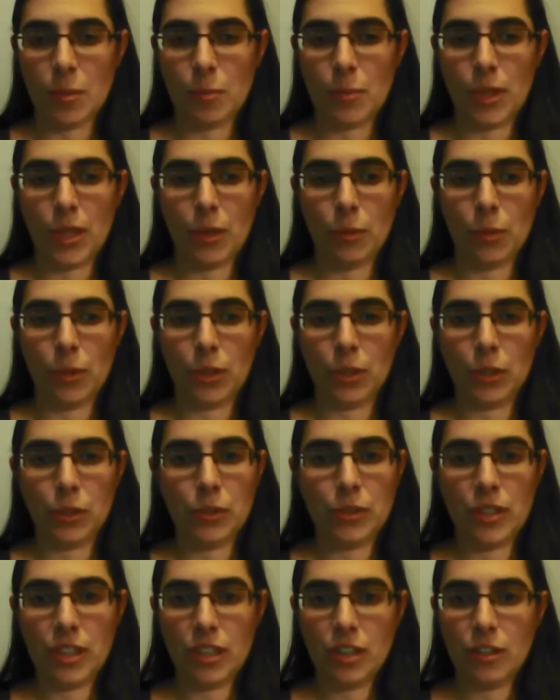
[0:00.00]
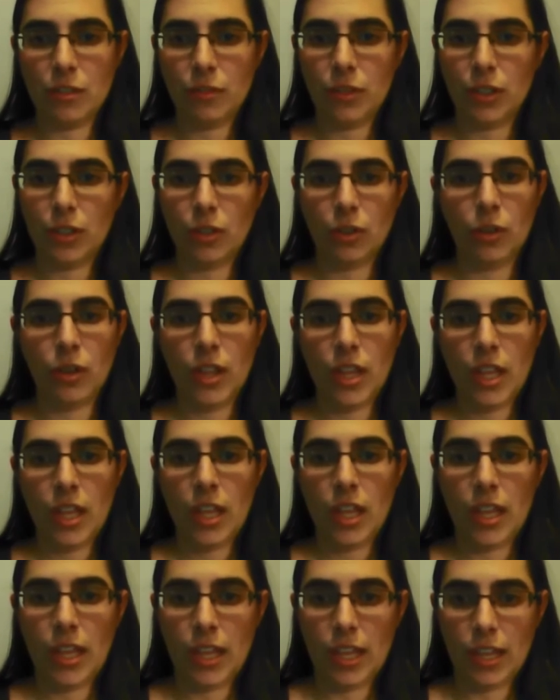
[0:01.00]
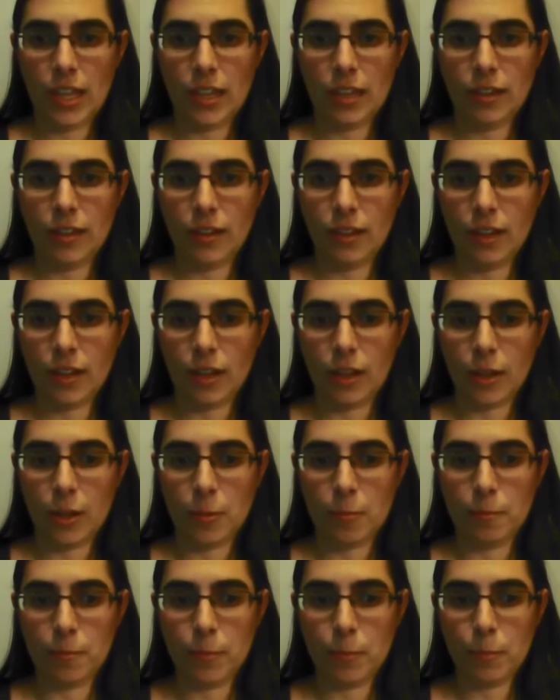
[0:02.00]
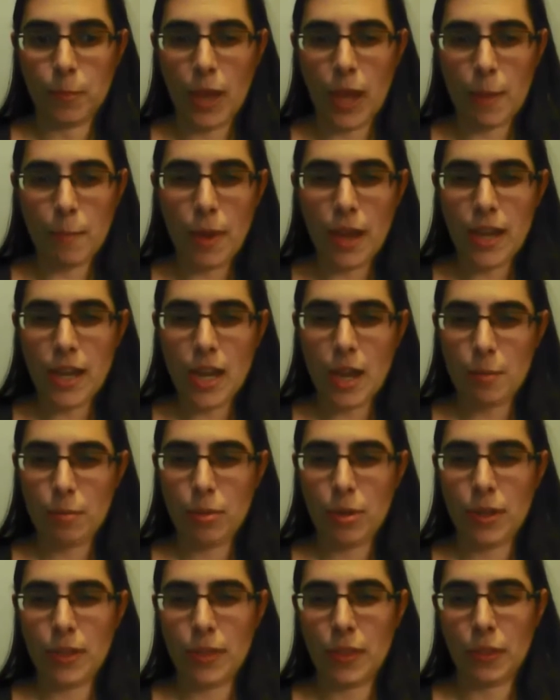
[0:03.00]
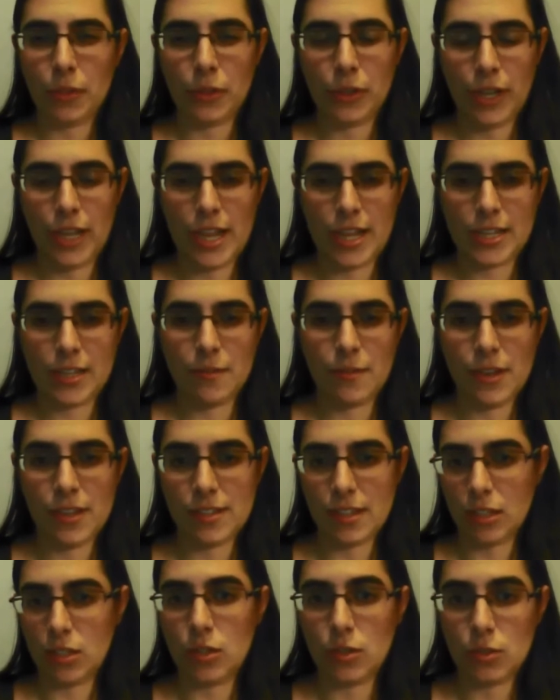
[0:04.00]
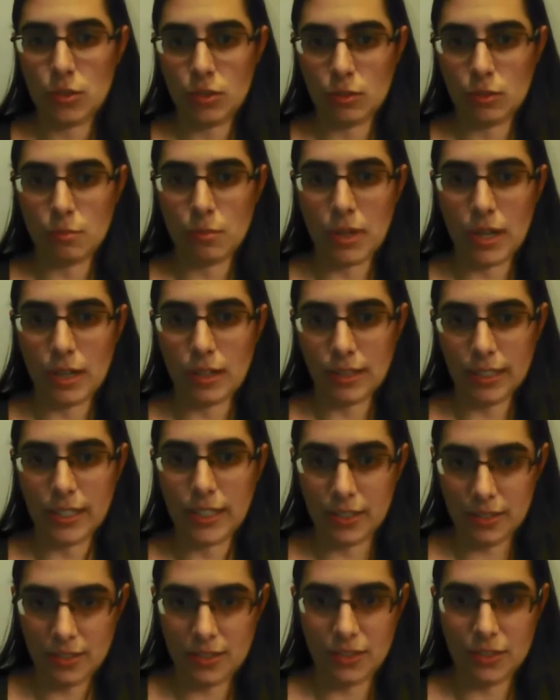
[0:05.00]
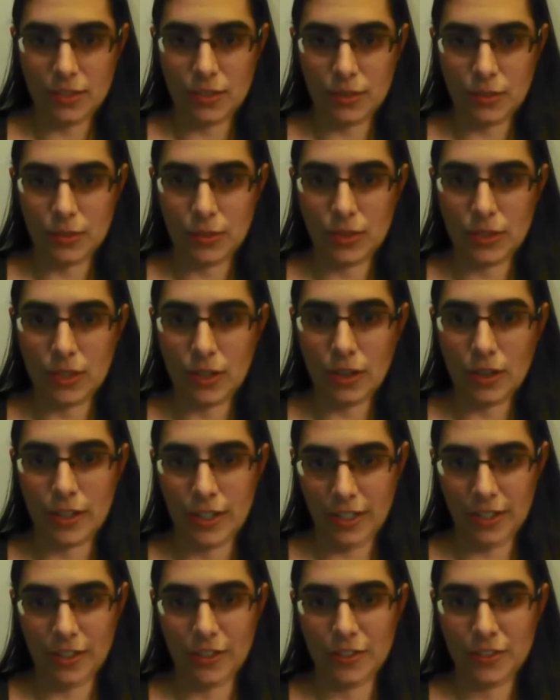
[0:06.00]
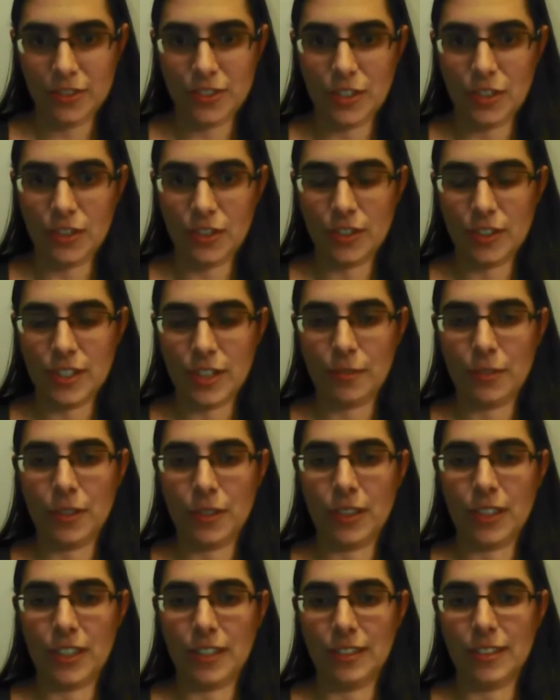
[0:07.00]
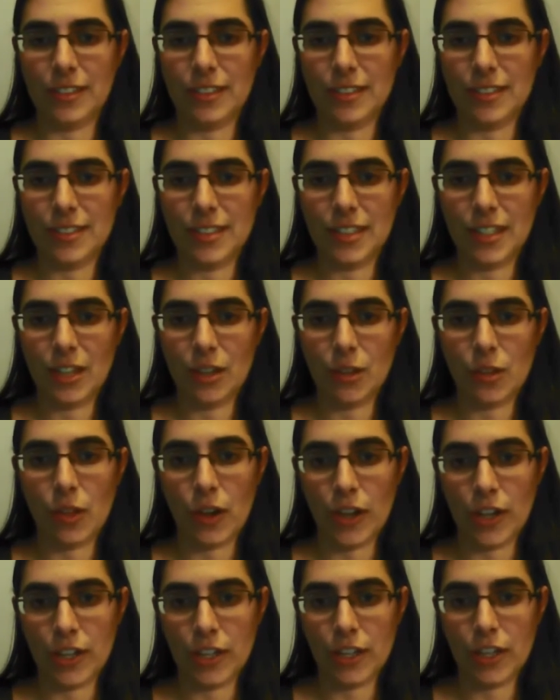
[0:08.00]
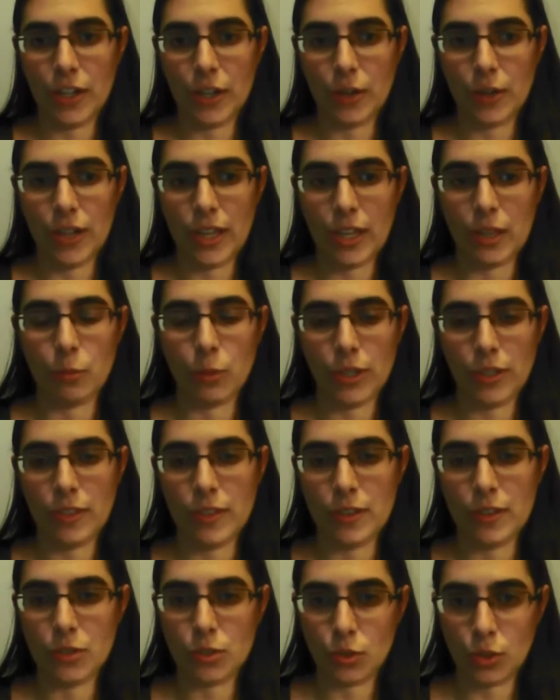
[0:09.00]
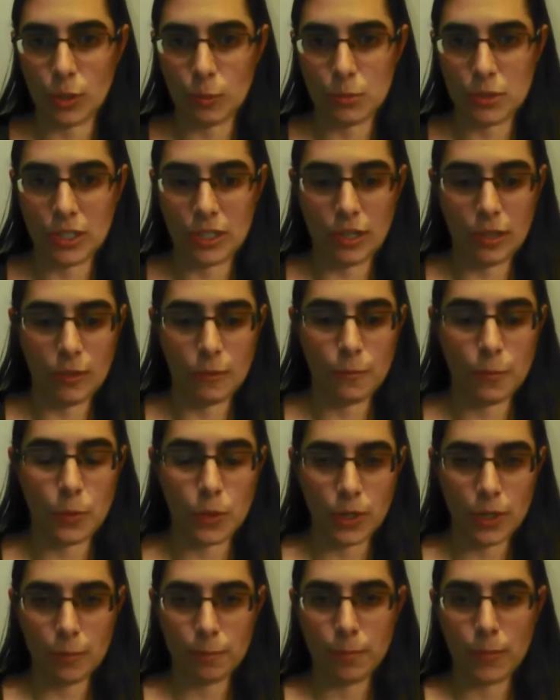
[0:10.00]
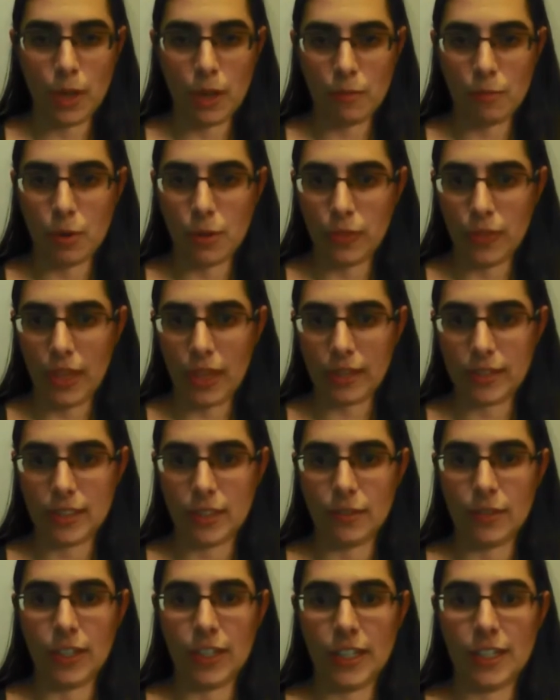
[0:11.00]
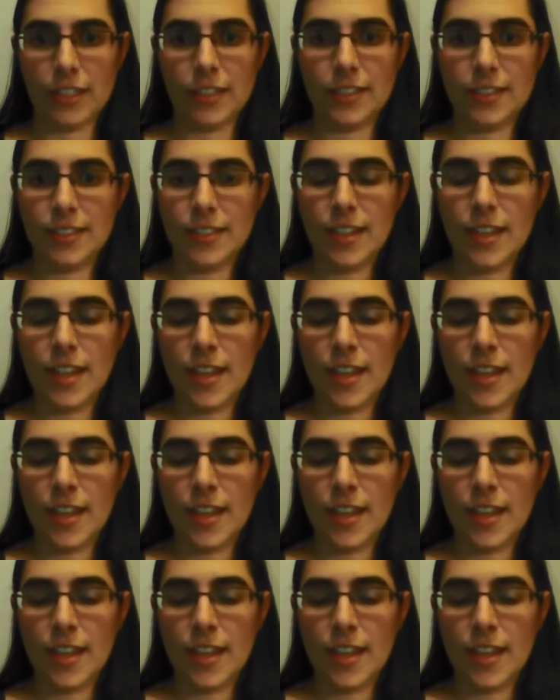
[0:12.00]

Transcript: It will include the interview, and I might not put the learning activities on YouTube, but I'll link to the audio. So you can definitely at least hear the audio and read the description on the forum of what the activity is.